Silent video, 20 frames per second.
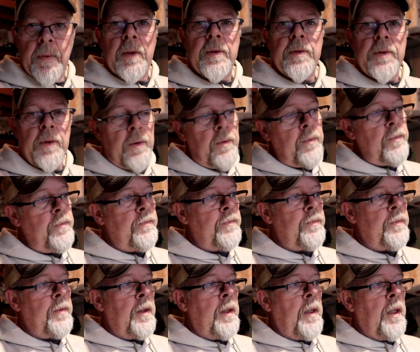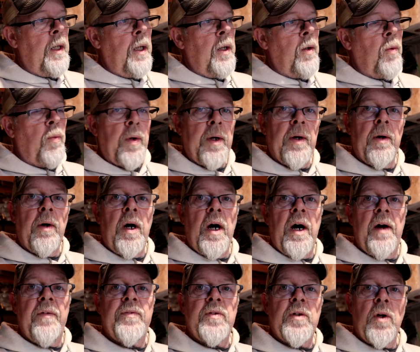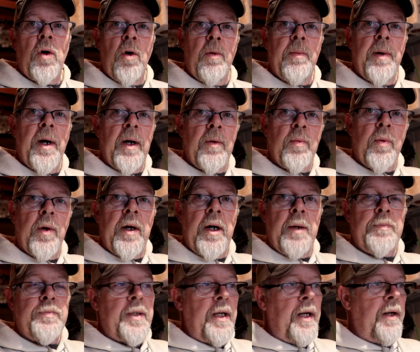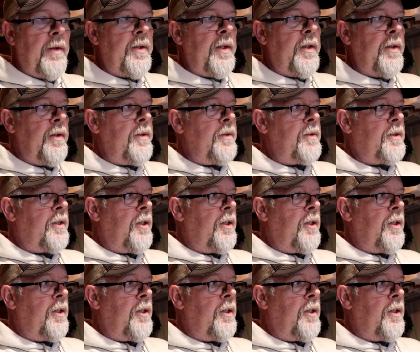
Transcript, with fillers: So, we are off to Home Hardware uptown here in